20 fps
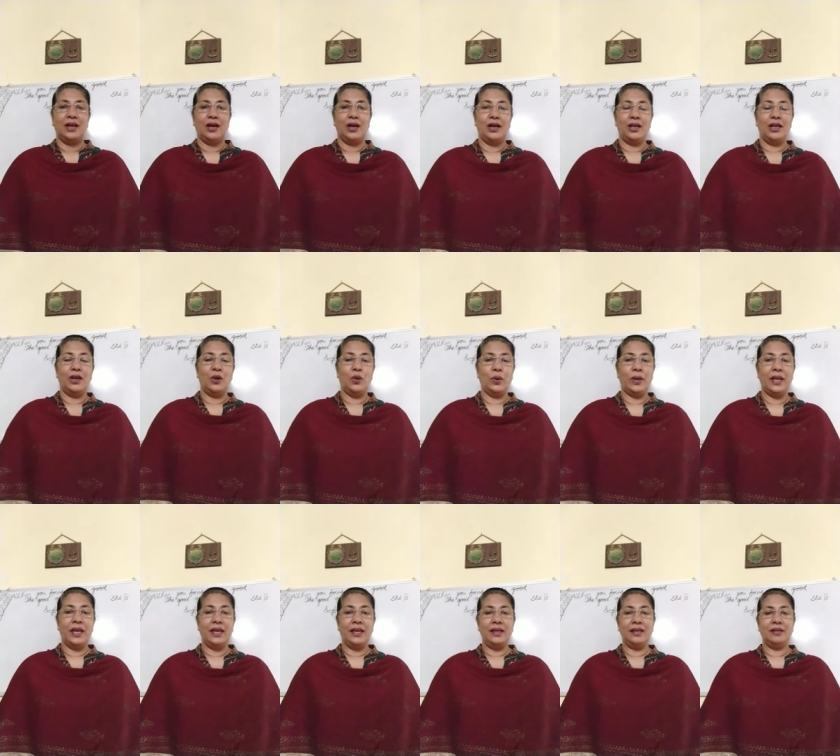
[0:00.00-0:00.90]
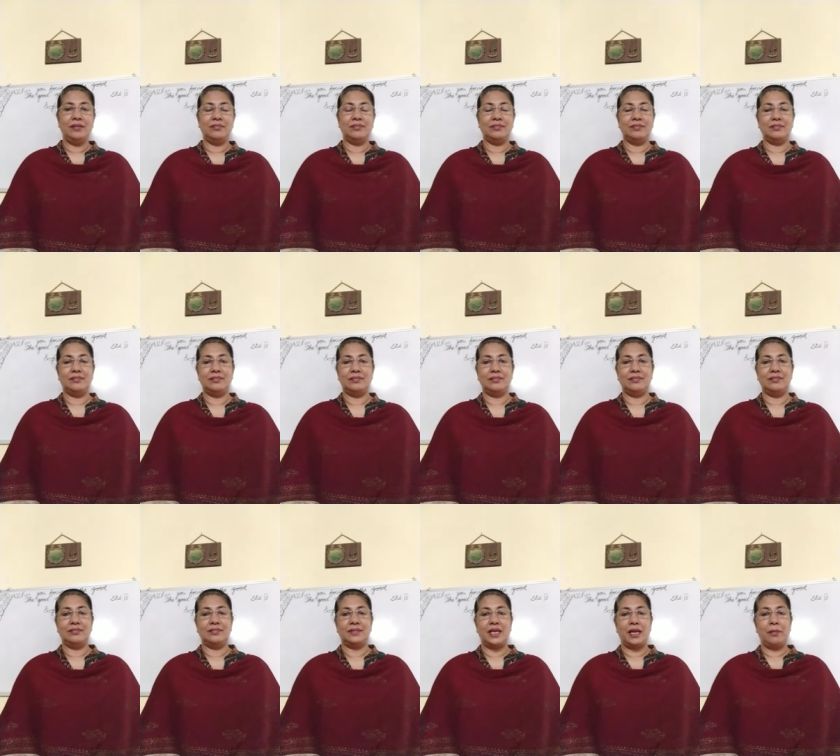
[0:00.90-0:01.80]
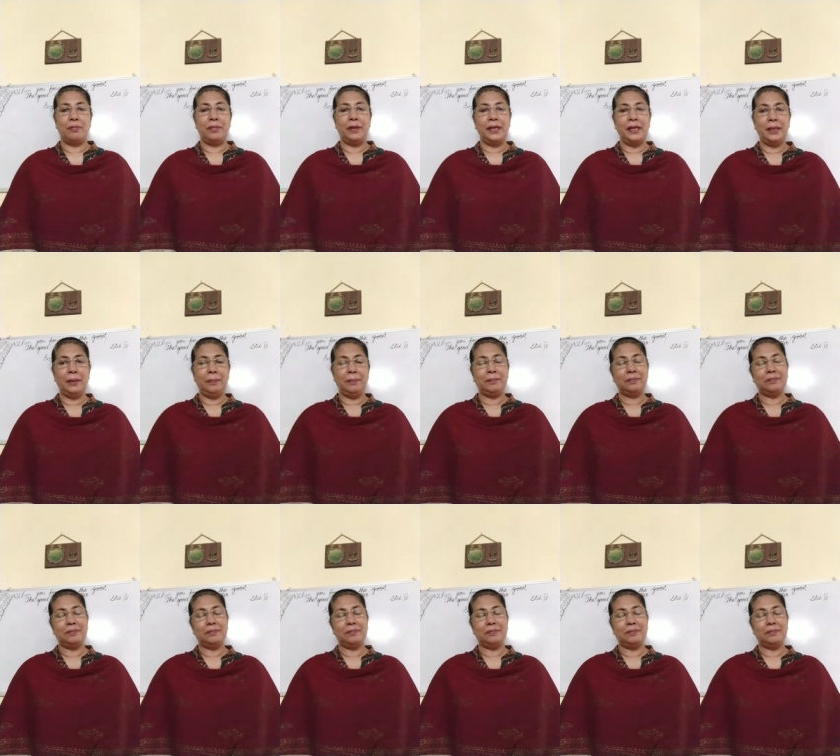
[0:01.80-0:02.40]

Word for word: Are you all okay? Happy?